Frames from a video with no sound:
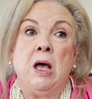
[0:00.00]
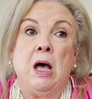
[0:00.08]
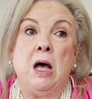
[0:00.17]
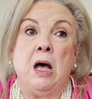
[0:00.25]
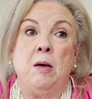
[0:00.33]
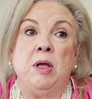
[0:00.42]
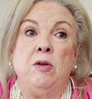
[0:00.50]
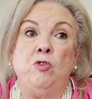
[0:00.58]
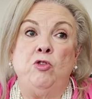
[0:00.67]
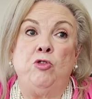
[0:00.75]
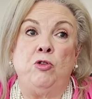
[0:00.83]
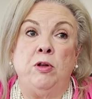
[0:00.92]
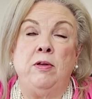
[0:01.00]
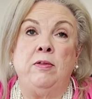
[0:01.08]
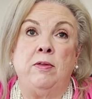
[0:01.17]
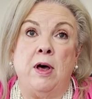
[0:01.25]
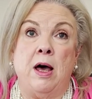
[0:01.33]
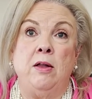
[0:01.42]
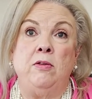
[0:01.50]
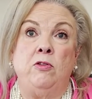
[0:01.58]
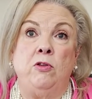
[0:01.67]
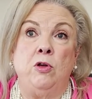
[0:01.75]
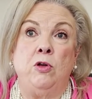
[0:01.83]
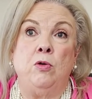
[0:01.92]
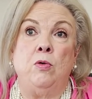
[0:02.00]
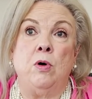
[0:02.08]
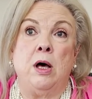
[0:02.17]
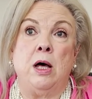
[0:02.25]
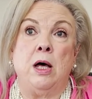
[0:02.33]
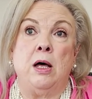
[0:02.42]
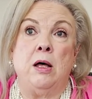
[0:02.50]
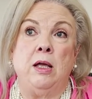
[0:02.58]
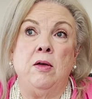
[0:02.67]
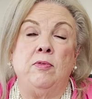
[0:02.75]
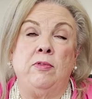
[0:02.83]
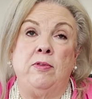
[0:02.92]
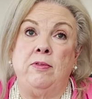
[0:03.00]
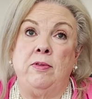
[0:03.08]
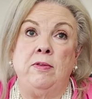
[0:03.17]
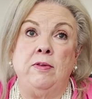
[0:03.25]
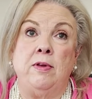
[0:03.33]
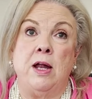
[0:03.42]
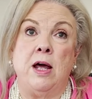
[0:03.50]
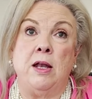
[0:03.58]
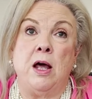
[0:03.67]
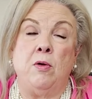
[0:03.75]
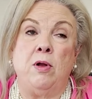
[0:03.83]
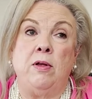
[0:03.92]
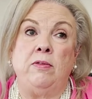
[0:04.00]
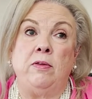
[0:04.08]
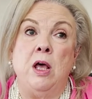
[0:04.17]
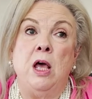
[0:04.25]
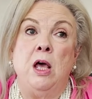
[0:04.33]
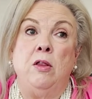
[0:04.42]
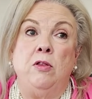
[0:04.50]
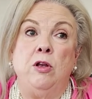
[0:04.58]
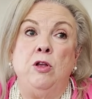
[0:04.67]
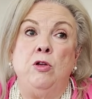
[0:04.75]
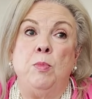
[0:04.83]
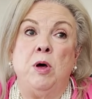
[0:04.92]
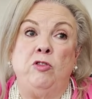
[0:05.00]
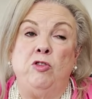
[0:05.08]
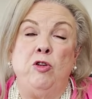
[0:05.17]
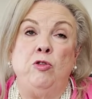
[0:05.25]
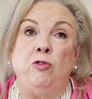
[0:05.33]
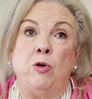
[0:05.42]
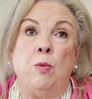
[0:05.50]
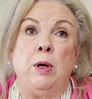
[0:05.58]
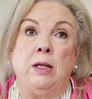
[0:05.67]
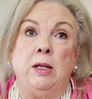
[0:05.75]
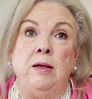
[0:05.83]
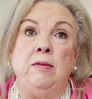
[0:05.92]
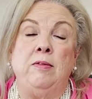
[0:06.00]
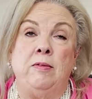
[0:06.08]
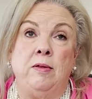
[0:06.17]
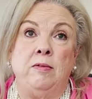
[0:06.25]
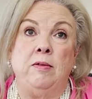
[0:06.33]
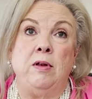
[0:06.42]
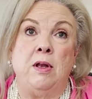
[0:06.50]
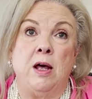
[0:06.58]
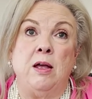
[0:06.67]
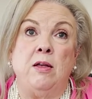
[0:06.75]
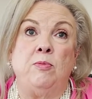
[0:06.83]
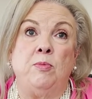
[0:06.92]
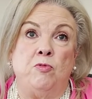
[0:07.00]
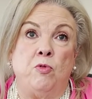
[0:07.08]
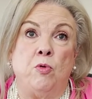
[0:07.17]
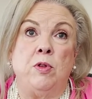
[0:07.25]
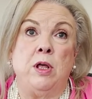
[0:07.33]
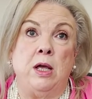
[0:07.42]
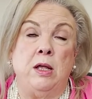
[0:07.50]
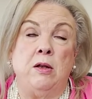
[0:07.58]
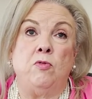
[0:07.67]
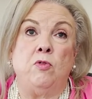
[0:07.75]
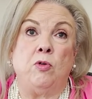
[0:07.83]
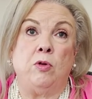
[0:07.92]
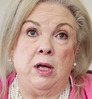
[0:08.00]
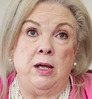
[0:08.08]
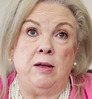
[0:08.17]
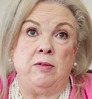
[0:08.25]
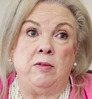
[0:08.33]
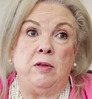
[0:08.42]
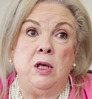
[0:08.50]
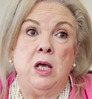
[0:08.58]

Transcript: If you should decide to give us a 60-day notice, then you must do so at least 60 days before the end of your lease.